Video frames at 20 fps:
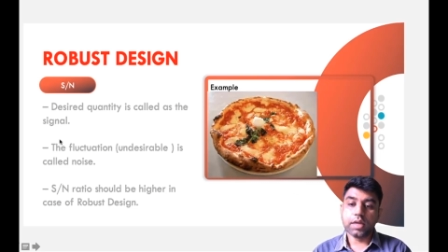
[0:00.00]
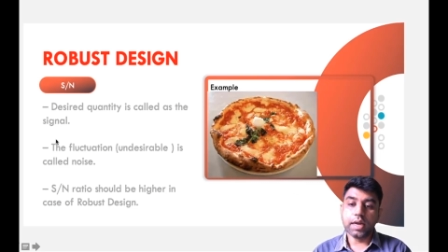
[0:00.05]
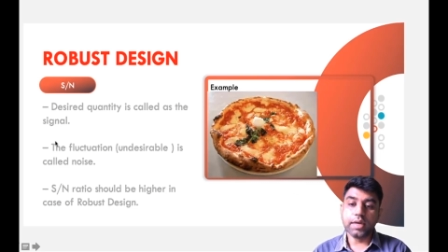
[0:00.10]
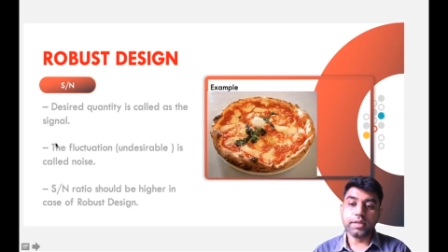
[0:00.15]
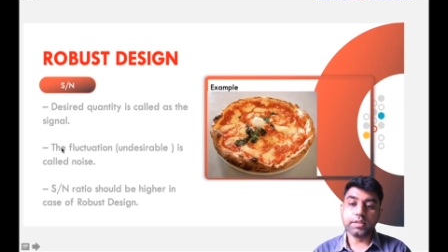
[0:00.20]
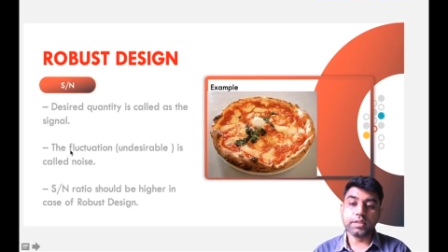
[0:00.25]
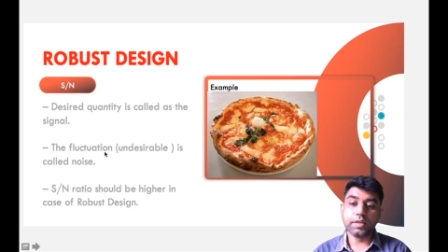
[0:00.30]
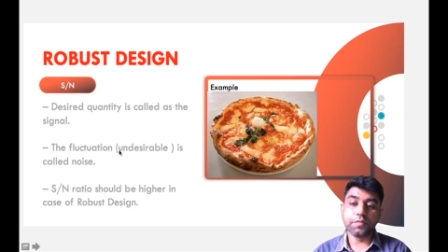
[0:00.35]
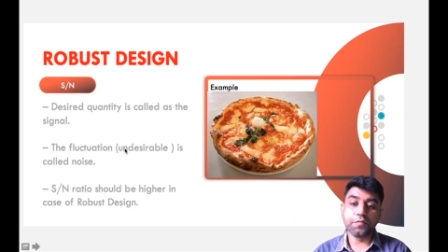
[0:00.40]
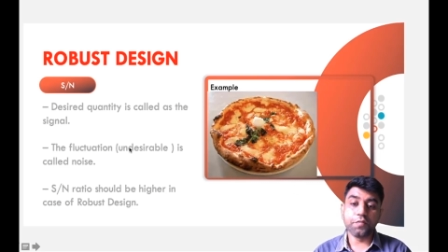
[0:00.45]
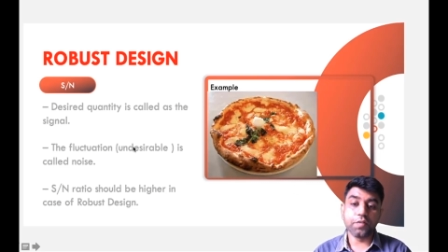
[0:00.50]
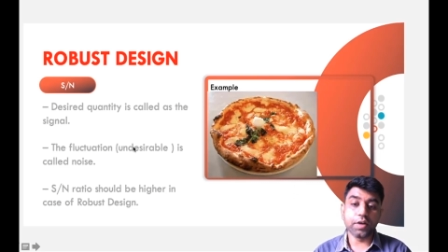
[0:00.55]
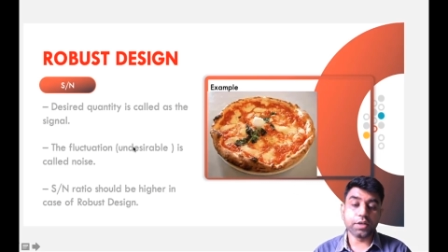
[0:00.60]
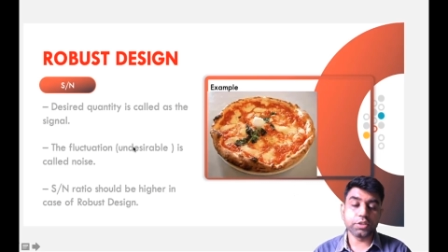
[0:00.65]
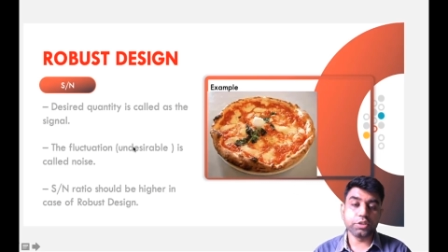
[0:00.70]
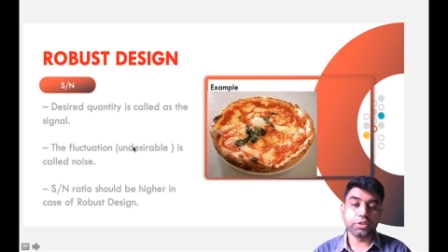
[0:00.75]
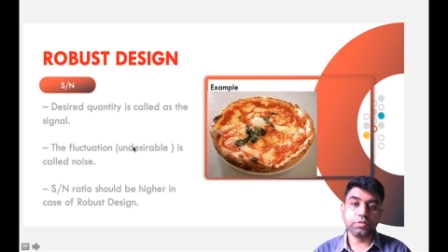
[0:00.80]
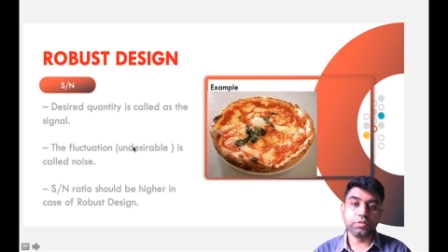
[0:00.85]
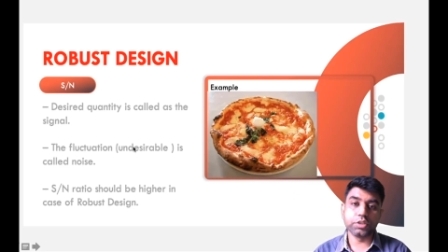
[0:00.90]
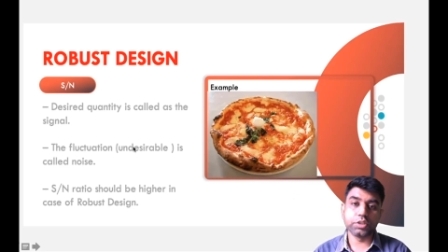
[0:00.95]
And the
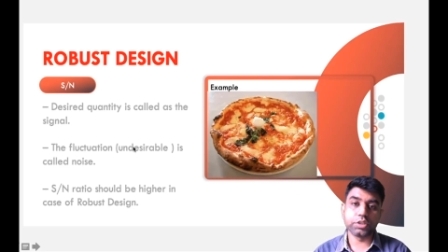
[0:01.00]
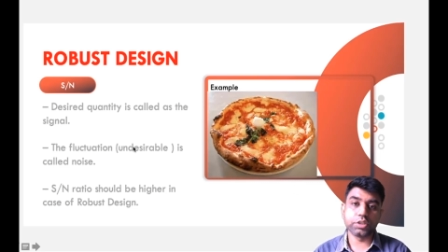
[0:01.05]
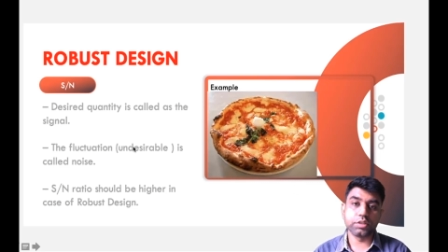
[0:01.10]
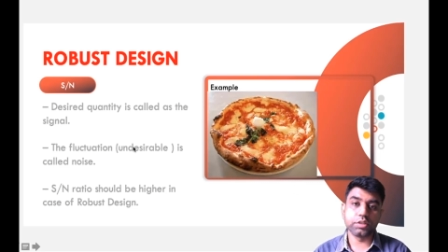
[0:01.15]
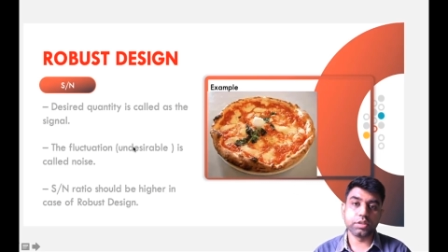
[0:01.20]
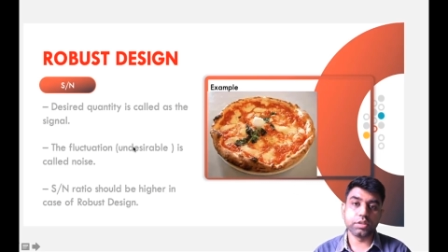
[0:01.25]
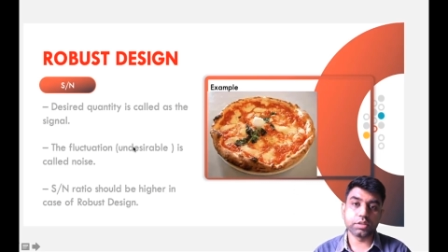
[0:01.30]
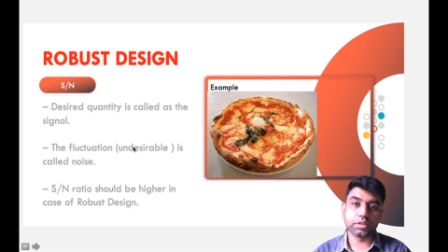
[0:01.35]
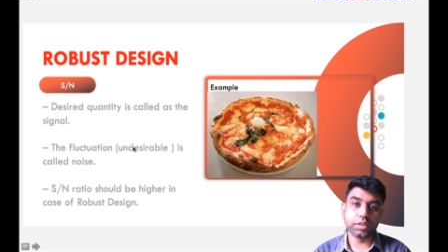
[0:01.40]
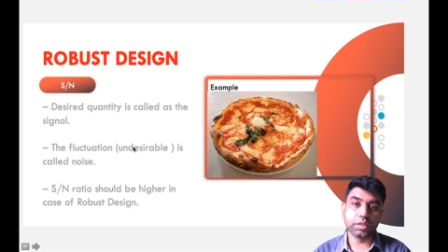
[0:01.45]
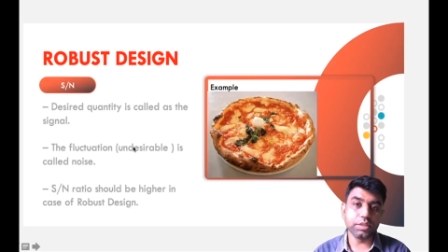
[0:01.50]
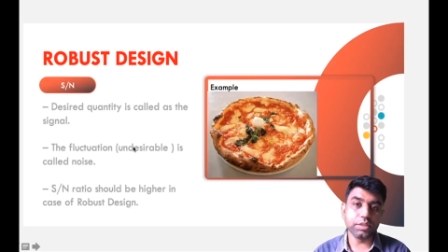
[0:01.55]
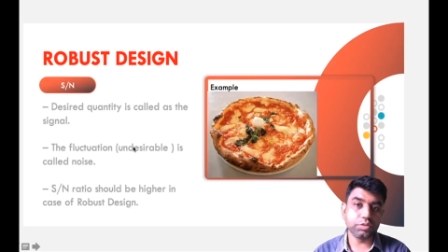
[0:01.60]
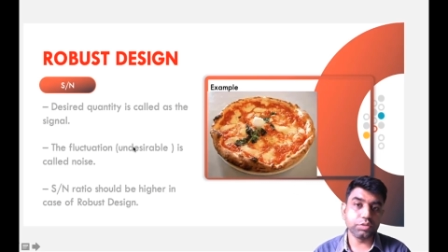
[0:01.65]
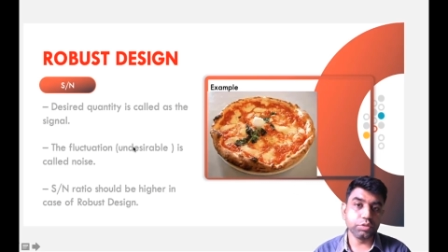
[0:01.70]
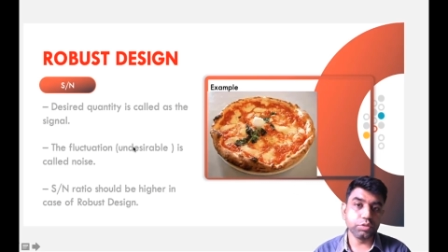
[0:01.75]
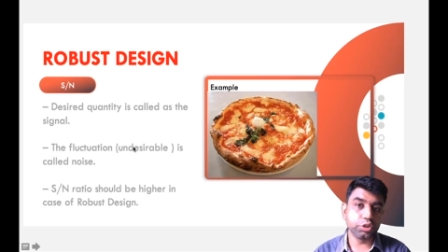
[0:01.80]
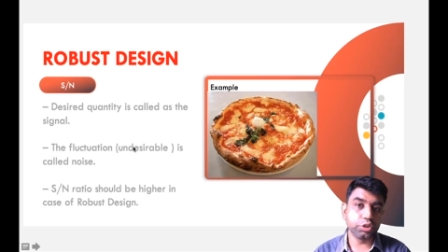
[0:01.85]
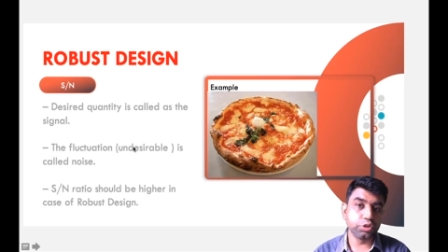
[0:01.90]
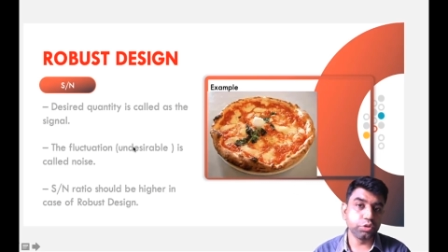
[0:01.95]
fluctuation, the things
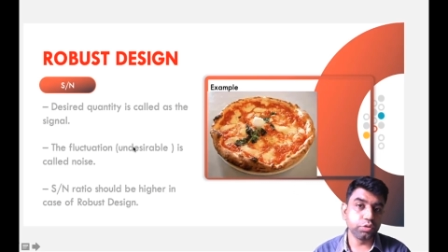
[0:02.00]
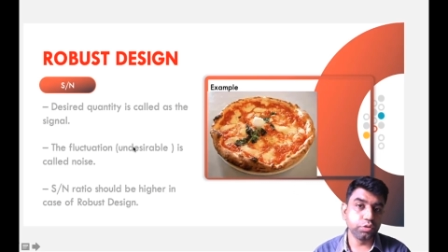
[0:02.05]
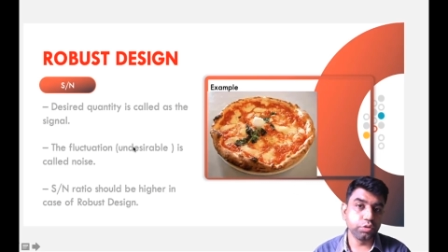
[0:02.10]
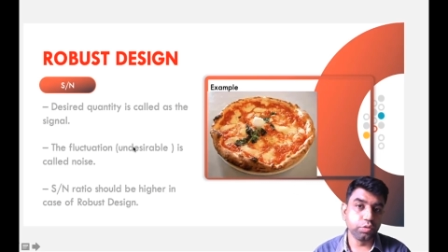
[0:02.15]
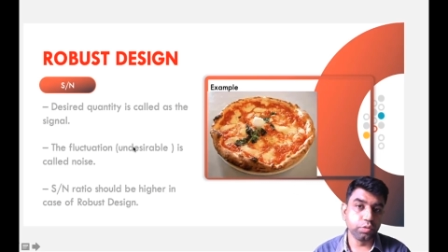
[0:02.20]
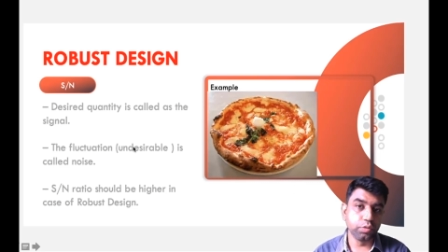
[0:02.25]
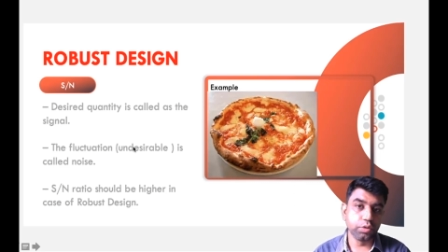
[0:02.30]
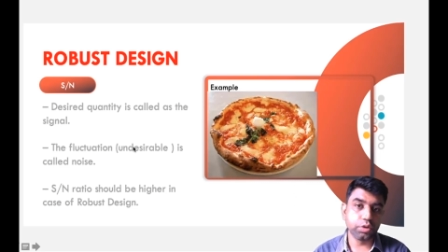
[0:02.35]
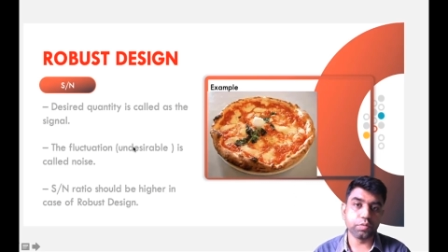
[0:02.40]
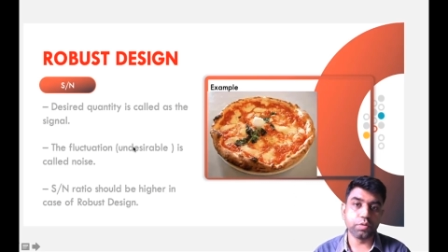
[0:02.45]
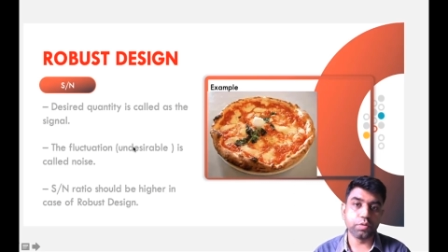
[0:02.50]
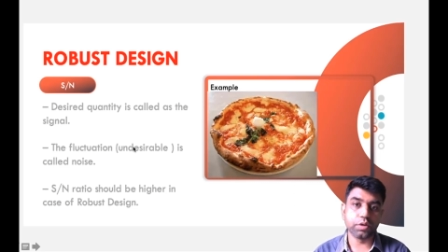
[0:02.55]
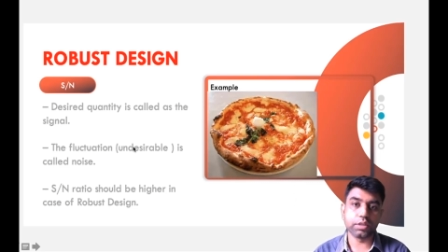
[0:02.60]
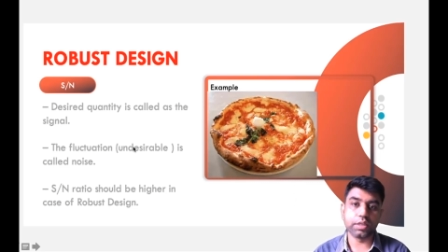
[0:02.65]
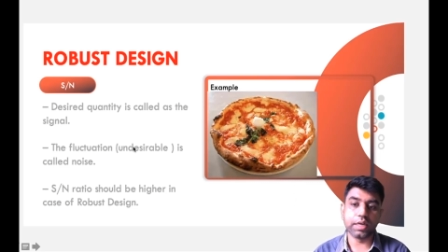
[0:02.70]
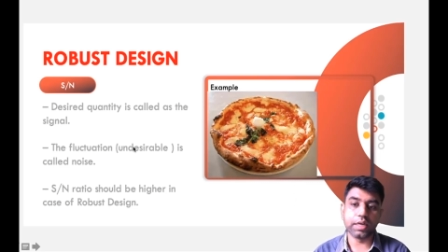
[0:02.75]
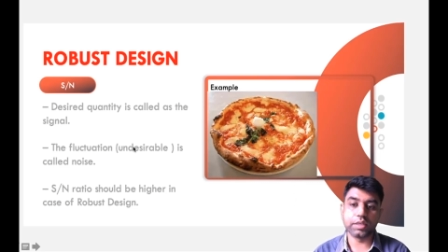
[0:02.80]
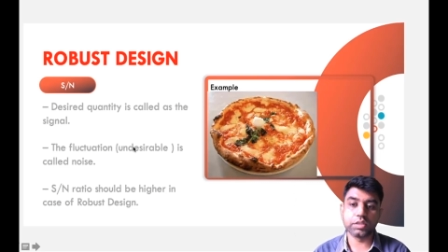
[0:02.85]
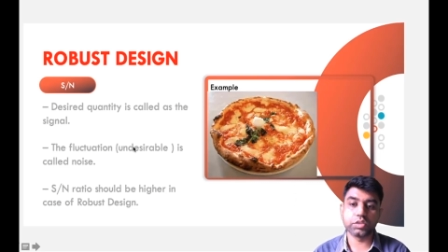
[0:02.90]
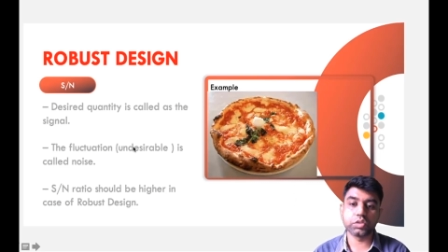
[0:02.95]
which you don't
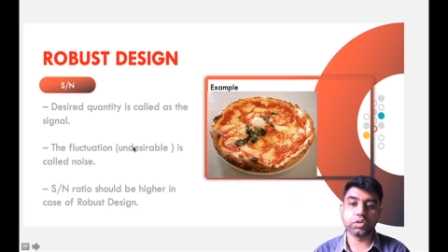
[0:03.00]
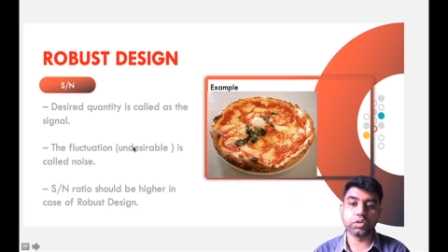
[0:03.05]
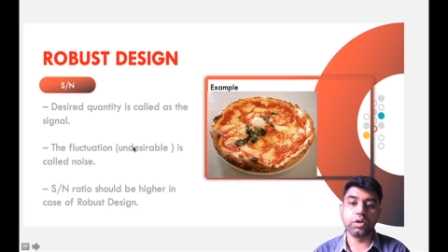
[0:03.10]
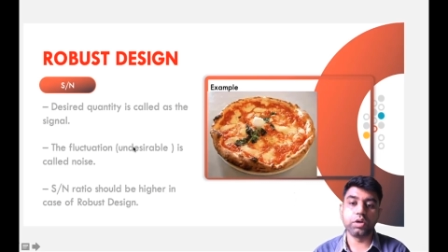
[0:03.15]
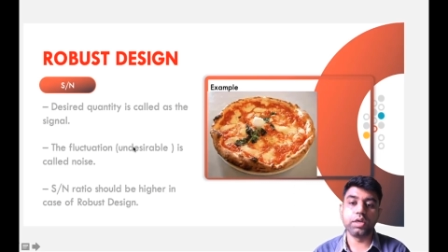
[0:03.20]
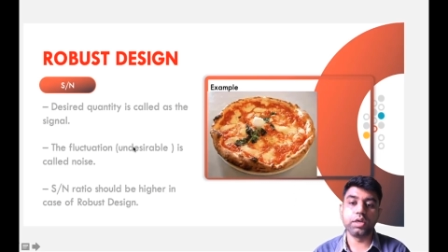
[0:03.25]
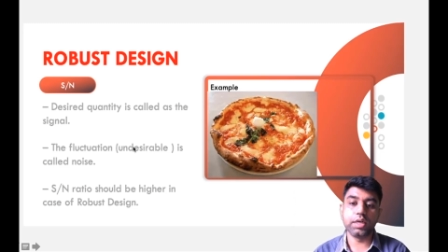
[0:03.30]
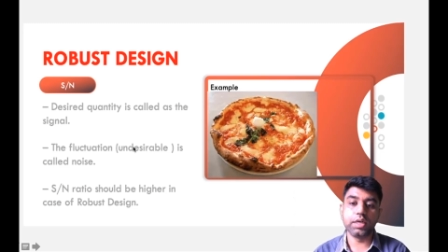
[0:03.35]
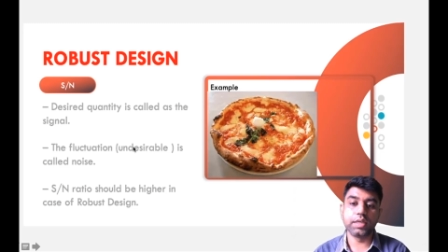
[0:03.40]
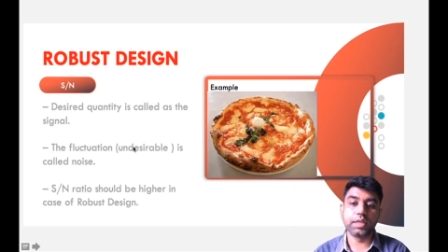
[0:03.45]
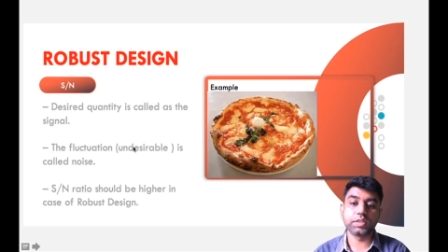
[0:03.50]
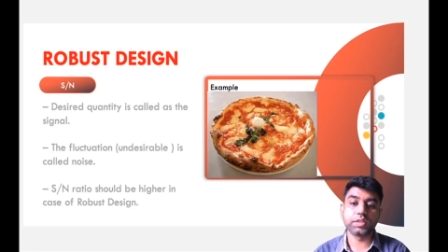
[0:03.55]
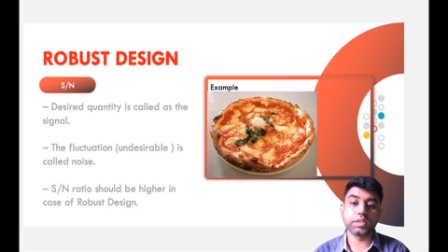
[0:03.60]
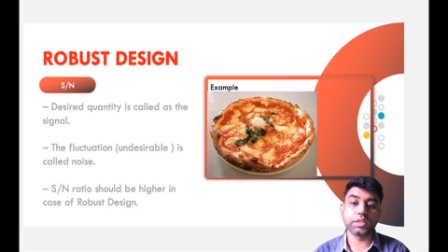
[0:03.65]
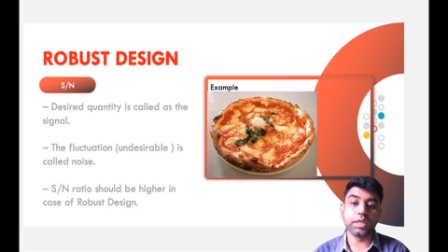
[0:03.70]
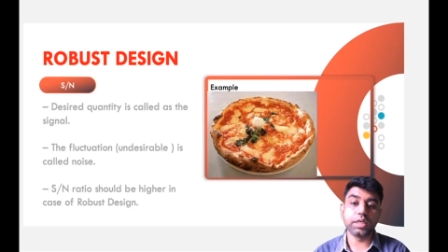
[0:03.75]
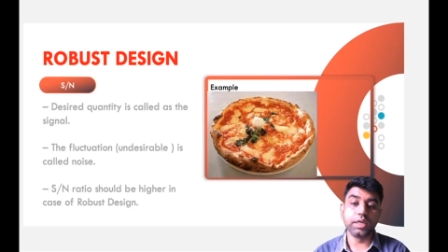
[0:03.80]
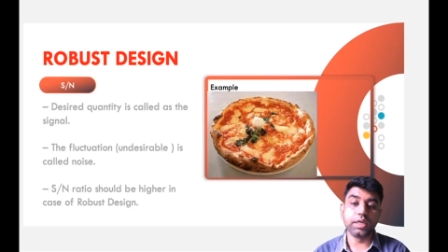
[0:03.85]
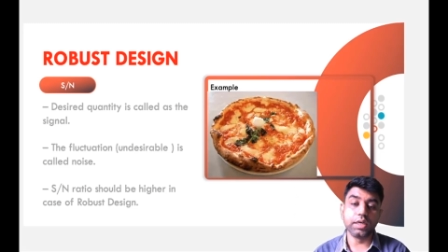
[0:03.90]
want, that is called as